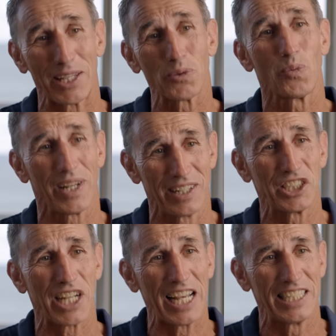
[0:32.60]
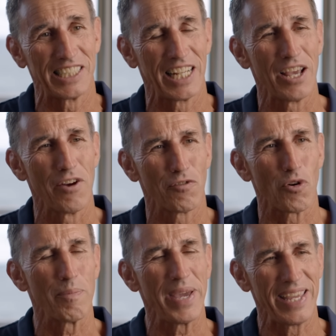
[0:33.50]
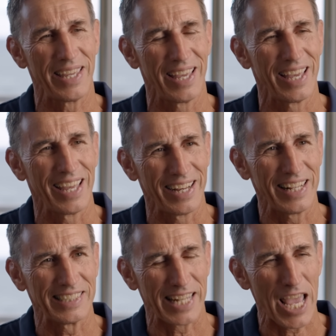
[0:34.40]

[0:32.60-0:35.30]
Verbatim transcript: That's when change for me needs to